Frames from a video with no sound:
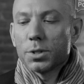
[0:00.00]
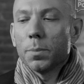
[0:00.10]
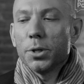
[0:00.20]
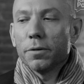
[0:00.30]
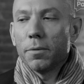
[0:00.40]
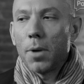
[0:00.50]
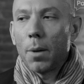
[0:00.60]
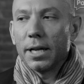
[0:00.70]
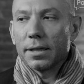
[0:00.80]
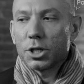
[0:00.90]
it was a beautiful
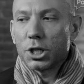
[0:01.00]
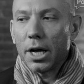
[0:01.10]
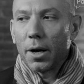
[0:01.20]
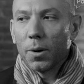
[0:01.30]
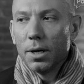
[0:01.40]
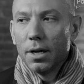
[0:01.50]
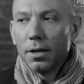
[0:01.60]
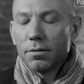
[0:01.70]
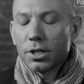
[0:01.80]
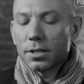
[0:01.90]
moment at the show
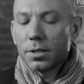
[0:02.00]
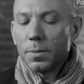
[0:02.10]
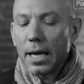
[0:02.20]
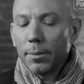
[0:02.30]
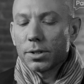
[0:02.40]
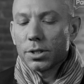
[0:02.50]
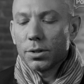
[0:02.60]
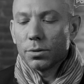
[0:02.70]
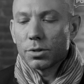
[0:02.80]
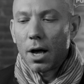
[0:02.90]
just to be able
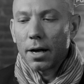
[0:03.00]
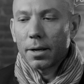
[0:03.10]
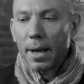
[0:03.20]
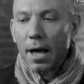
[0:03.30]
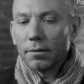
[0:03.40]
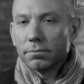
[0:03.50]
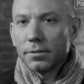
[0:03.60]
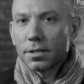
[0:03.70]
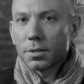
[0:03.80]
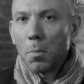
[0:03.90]
to talk about
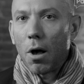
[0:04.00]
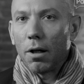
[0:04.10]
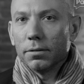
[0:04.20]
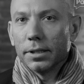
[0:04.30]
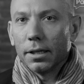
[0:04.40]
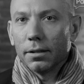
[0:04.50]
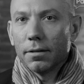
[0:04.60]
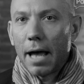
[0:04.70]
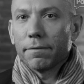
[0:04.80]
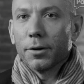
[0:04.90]
this small little
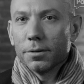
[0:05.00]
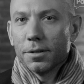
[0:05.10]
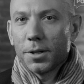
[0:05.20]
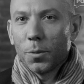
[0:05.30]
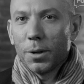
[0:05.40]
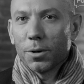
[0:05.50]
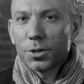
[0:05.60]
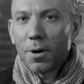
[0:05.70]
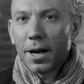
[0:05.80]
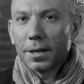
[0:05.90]
effort that we were
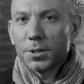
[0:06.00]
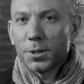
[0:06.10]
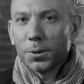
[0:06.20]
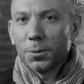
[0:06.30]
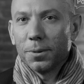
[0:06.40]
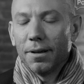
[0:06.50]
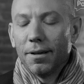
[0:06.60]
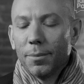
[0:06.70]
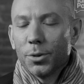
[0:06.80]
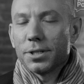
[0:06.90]
trying to
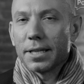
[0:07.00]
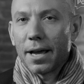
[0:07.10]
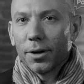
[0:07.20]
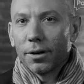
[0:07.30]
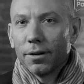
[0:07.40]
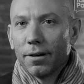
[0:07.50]
put together.